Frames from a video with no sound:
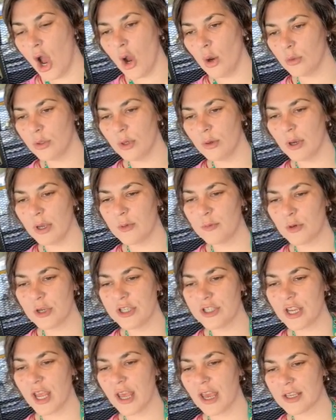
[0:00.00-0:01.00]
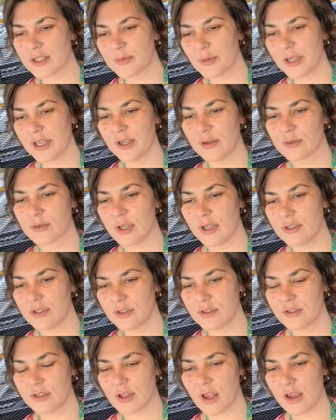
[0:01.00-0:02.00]
Oh no, I appreciate asthma kills. I
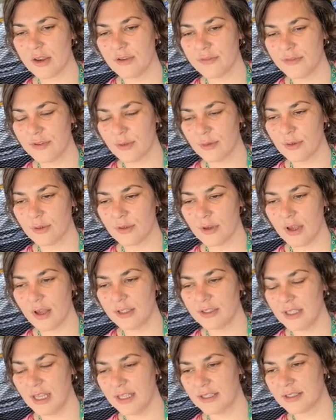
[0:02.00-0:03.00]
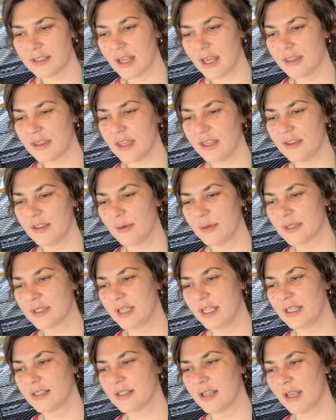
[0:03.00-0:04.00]
just kind of feel it's that thing though,
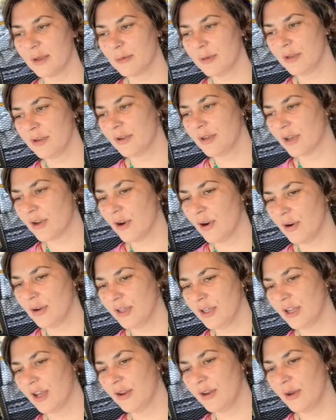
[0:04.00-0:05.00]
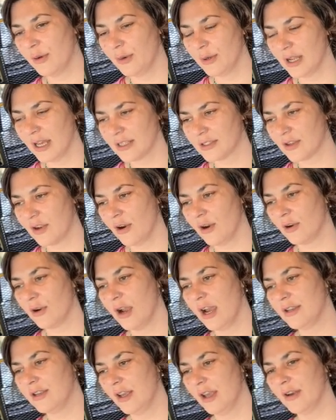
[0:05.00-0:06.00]
isn't it? It's like when you're in a car and you go, no one has a car.
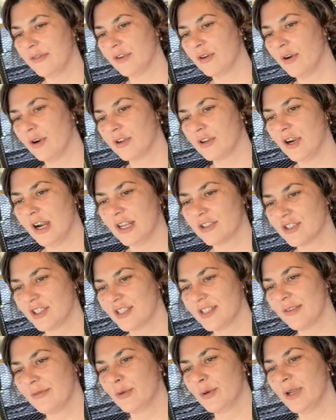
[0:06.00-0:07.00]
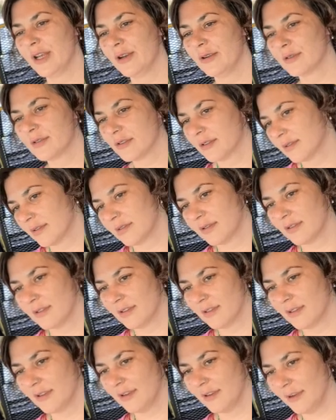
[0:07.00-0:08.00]
I don't have a car crashed, it's everyone else.
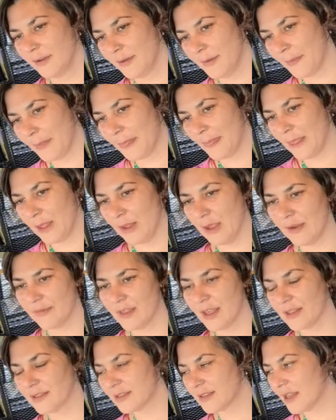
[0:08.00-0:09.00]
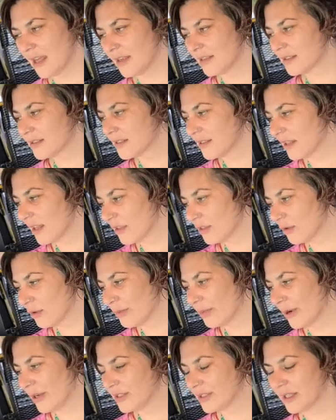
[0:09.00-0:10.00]
You have that stance and that
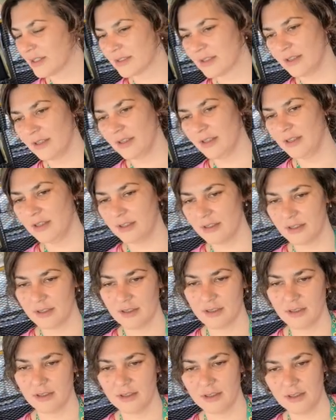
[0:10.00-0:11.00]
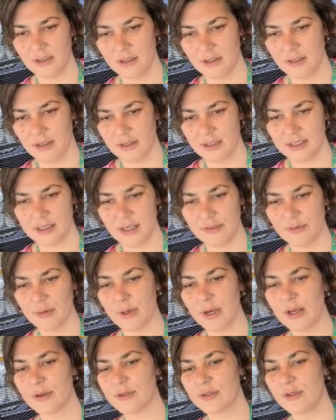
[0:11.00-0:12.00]
thought process, don't you? It's
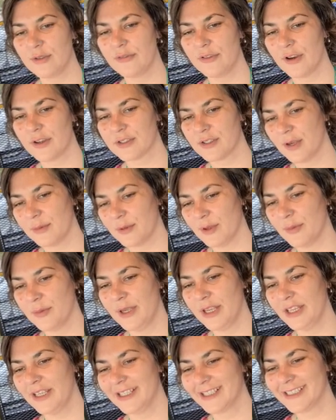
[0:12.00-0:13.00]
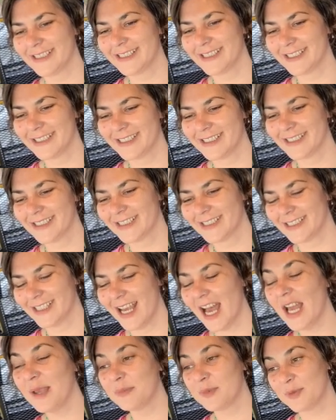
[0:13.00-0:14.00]
everyone else who fucked up, not me.
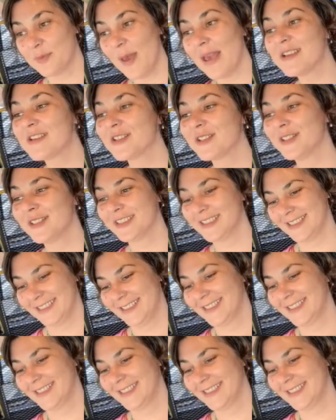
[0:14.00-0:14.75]
I'm special.